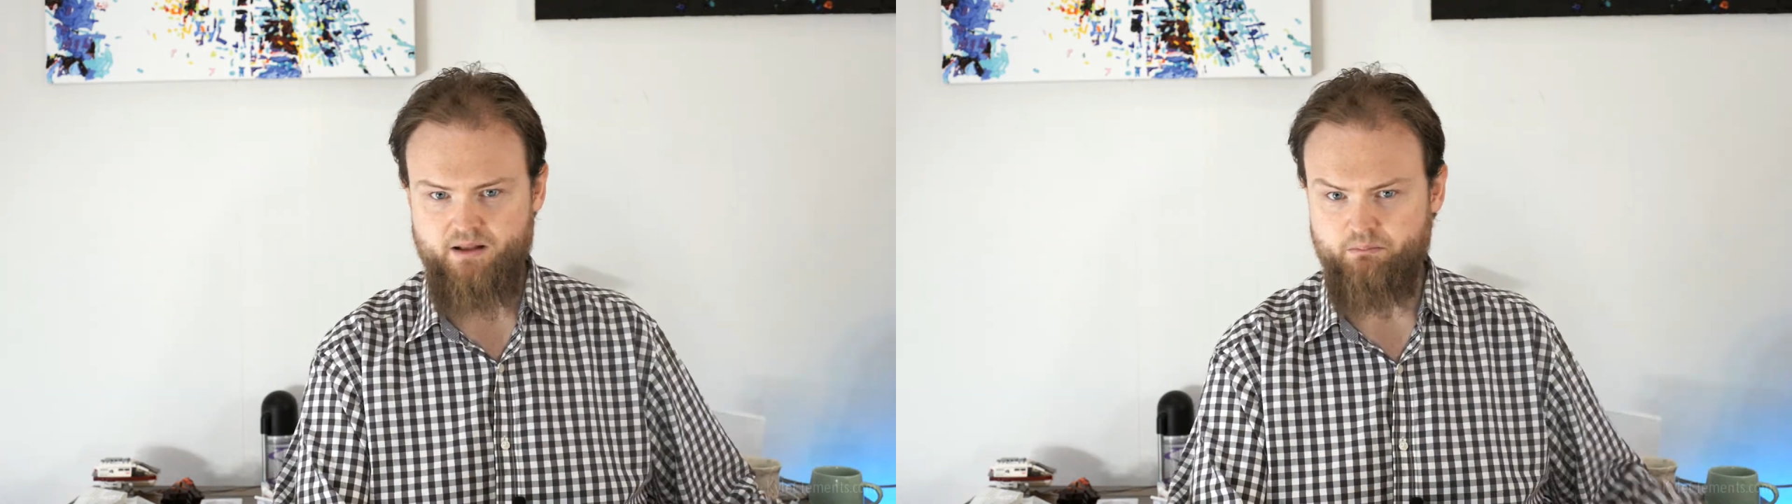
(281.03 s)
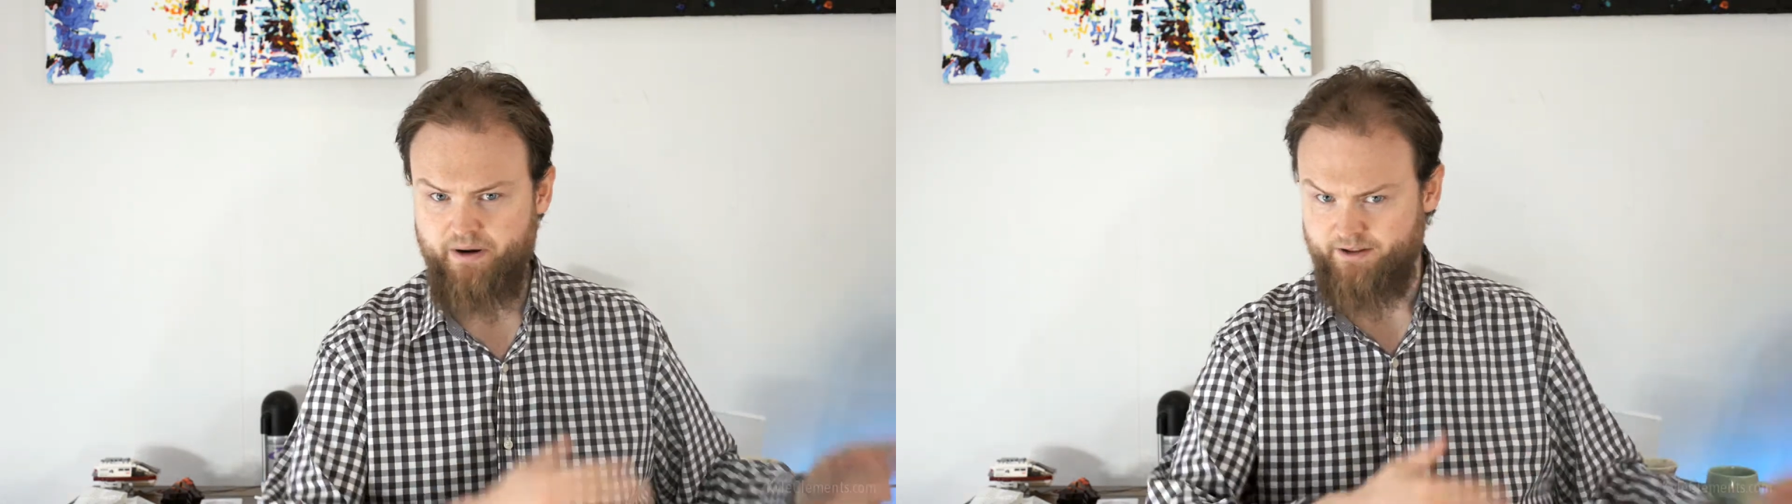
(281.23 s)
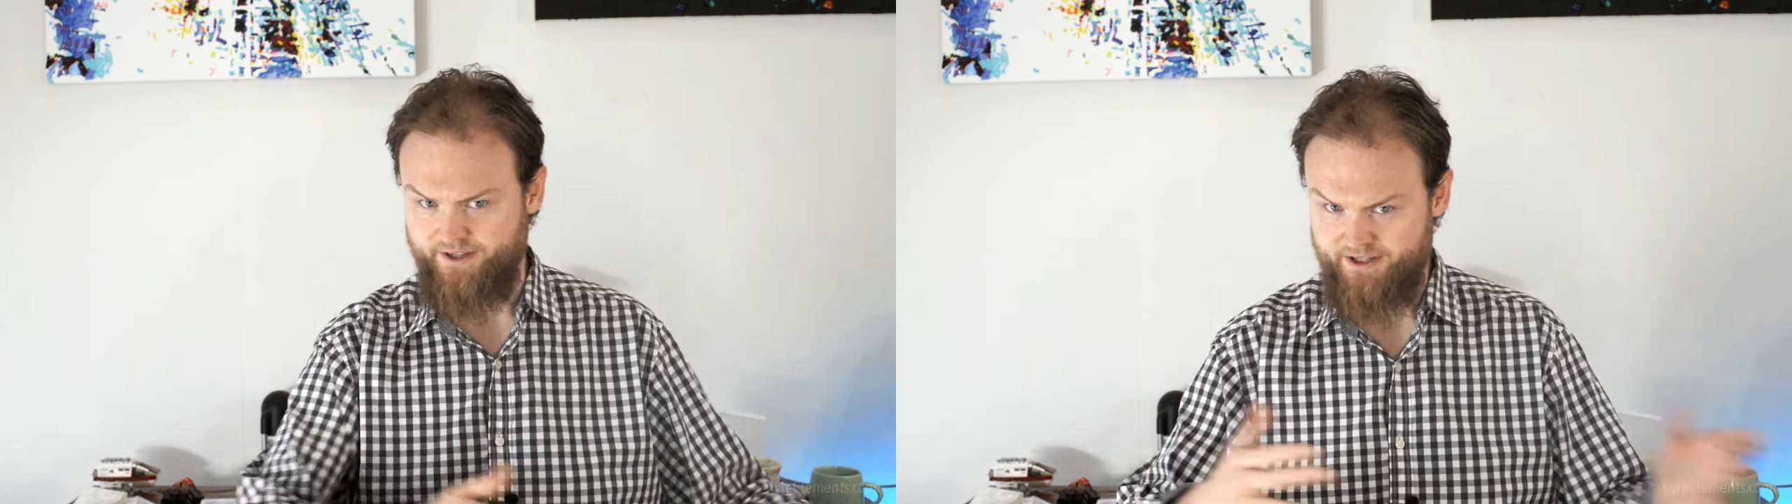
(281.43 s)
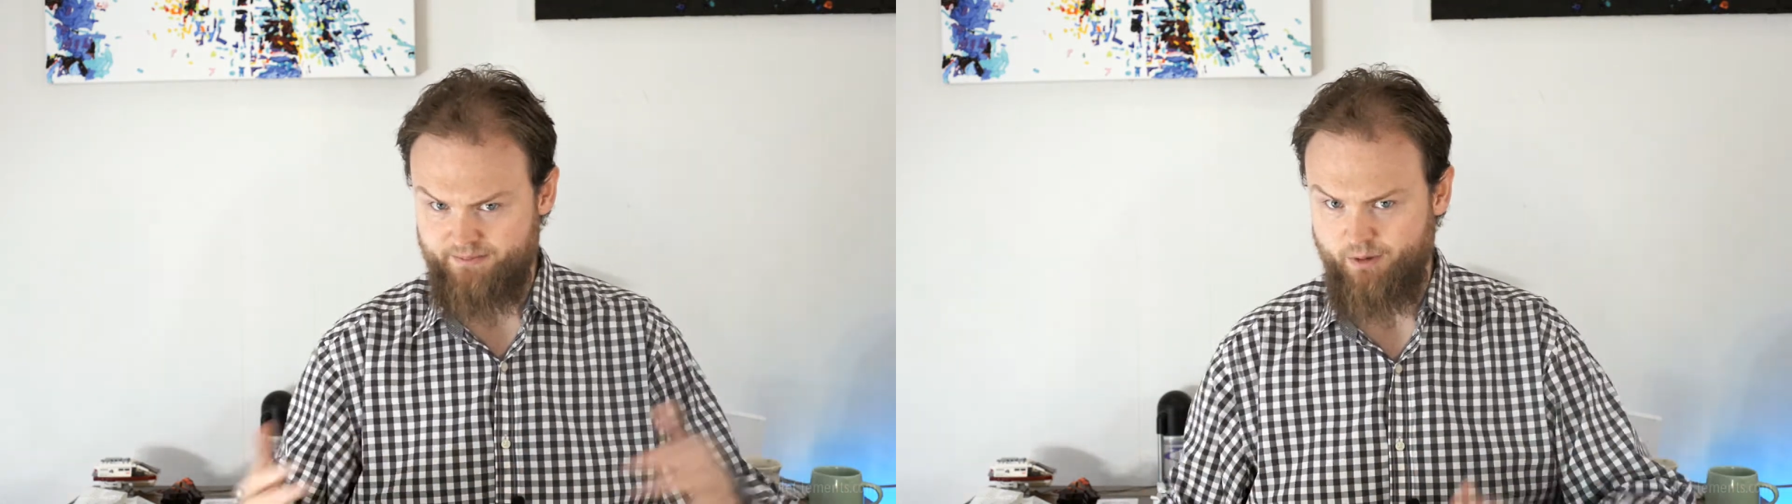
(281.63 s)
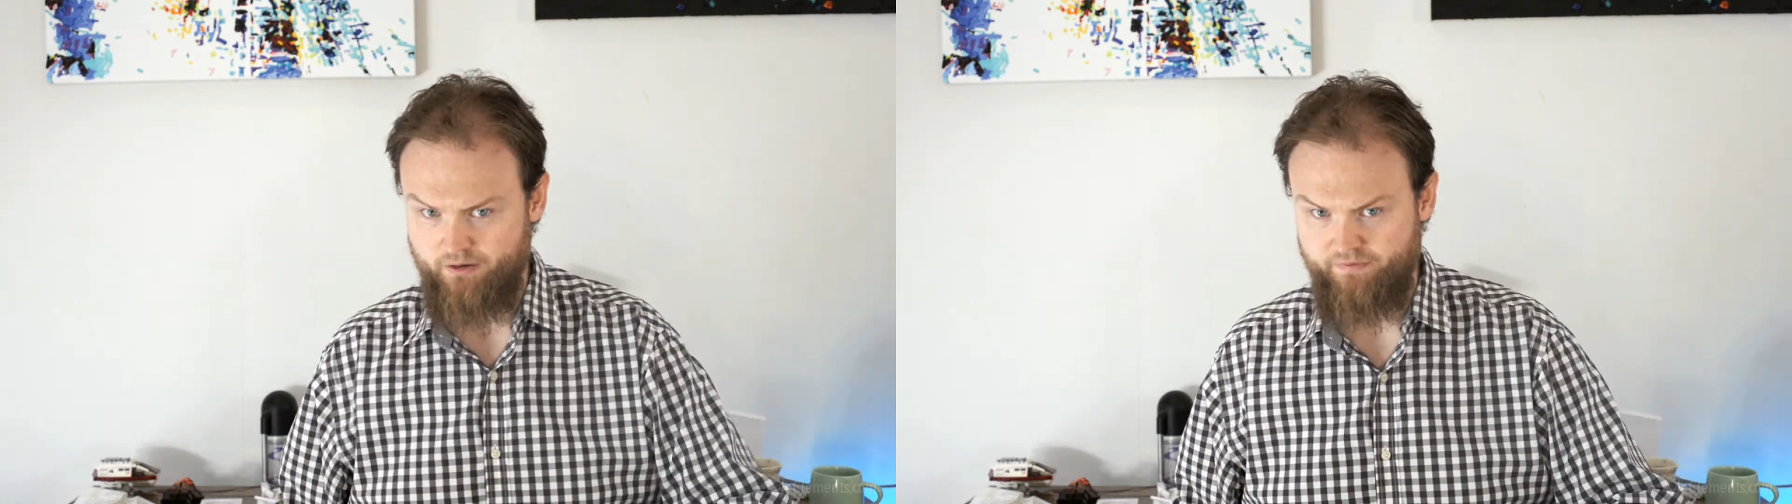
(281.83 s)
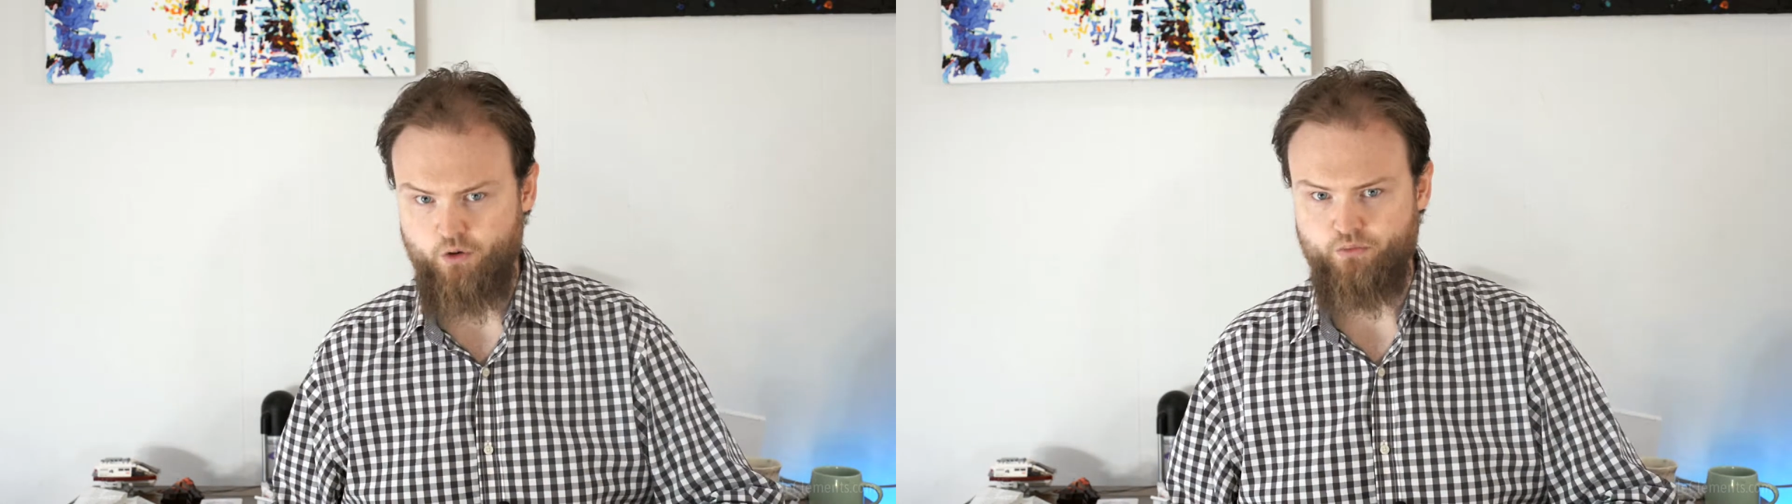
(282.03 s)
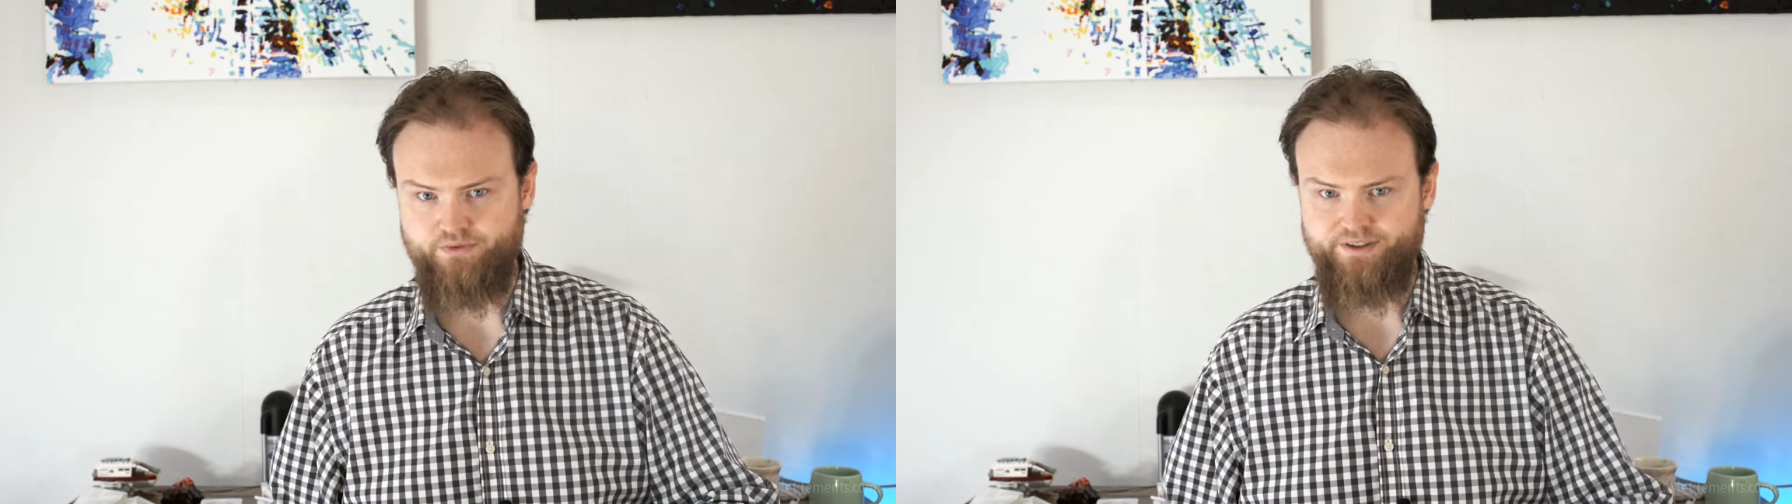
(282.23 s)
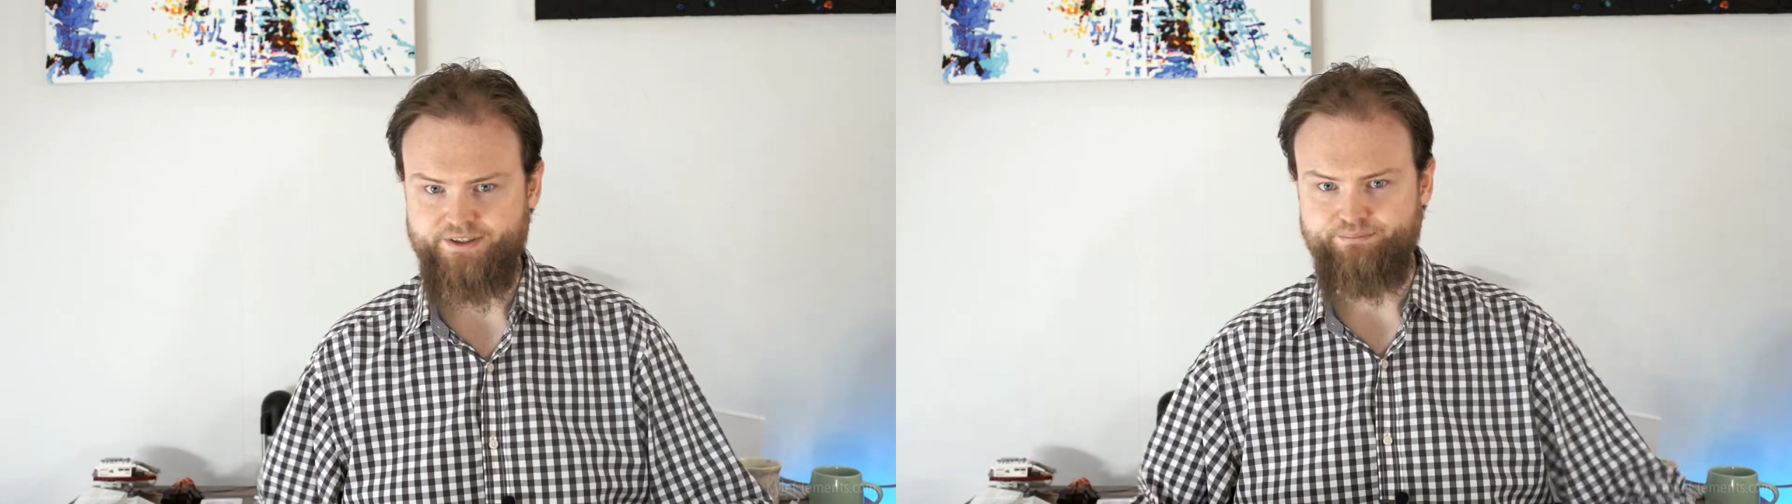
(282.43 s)
but I'll need a smartphone
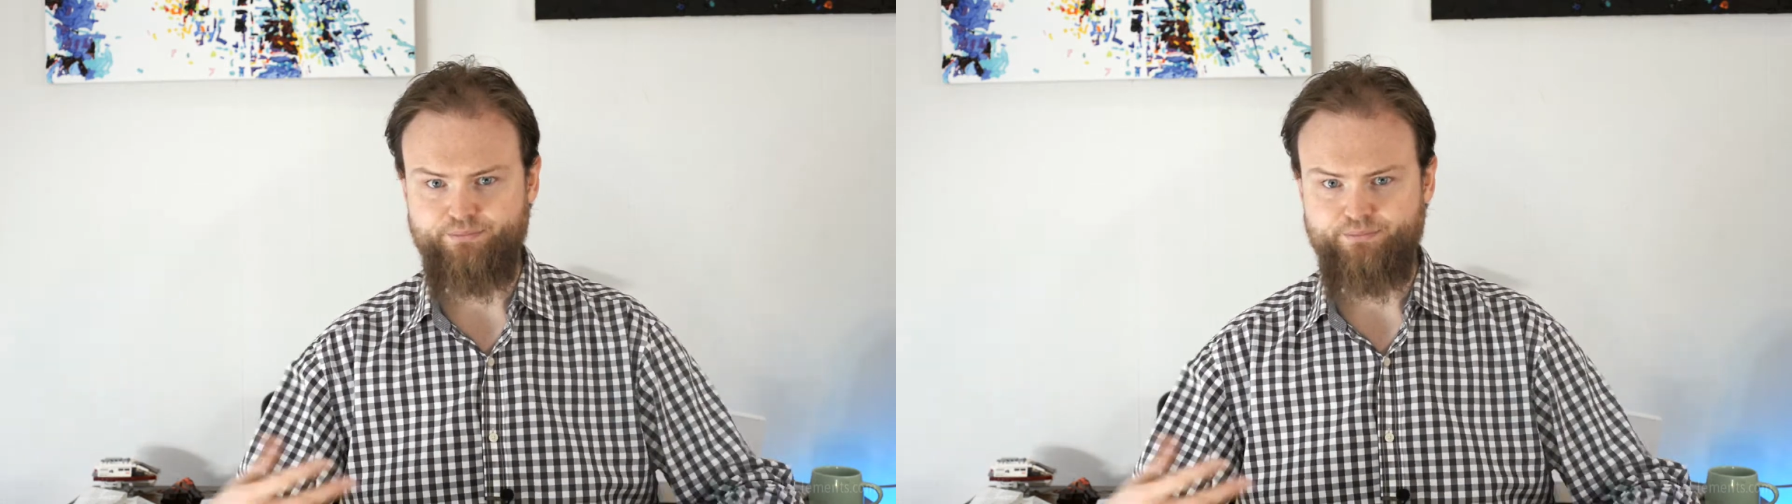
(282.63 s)
to